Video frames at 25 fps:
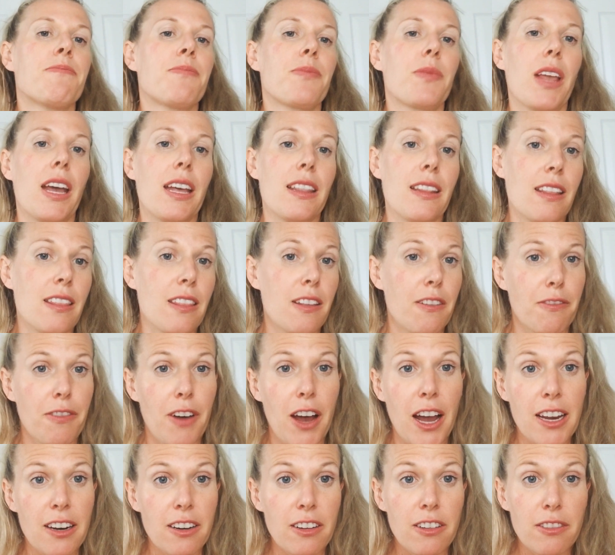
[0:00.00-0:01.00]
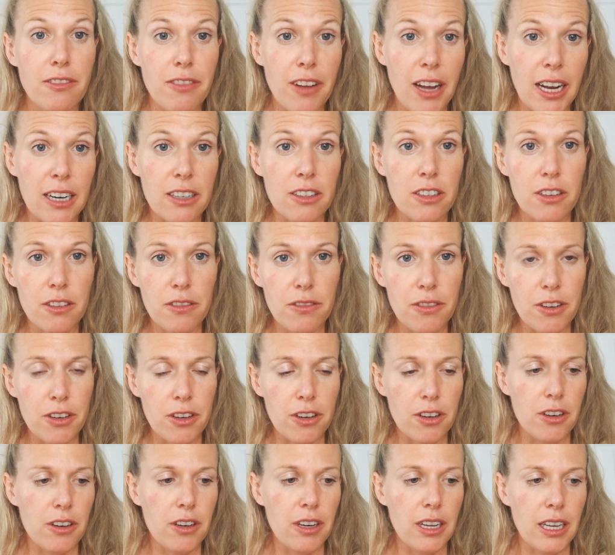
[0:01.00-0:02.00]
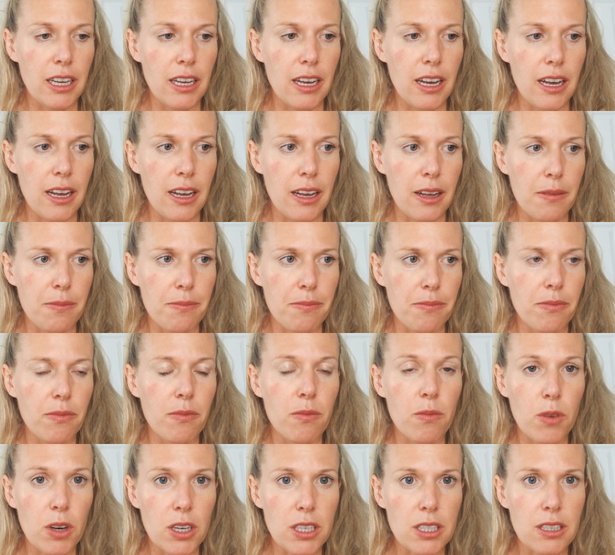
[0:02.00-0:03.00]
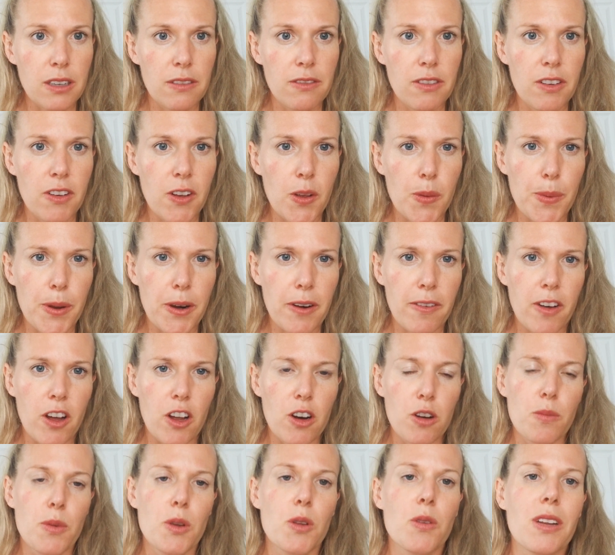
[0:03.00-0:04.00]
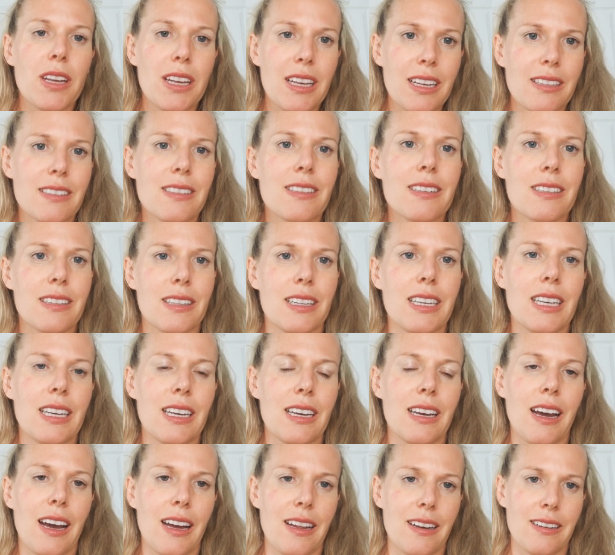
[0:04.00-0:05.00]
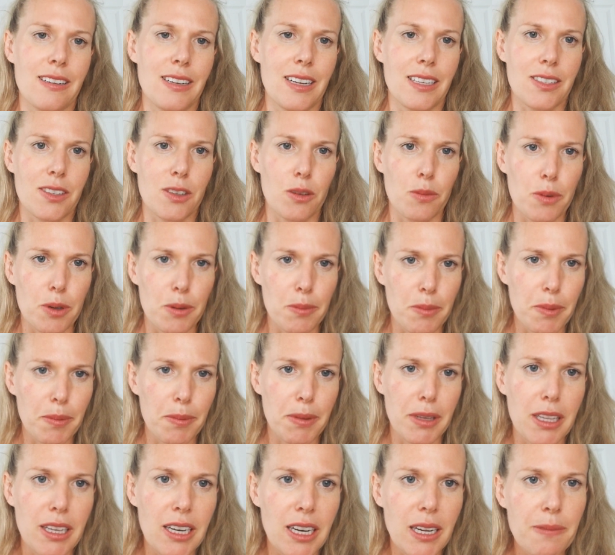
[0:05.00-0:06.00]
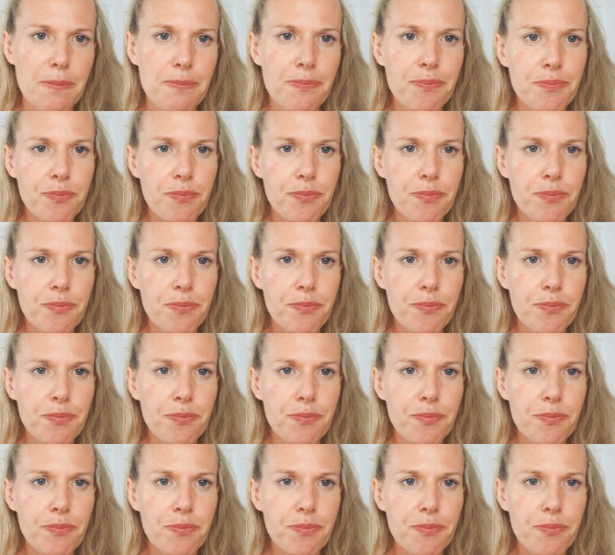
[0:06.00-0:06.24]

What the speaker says: And then the final factor for risk of development of autoimmune is this leaky gut intestinal permeability.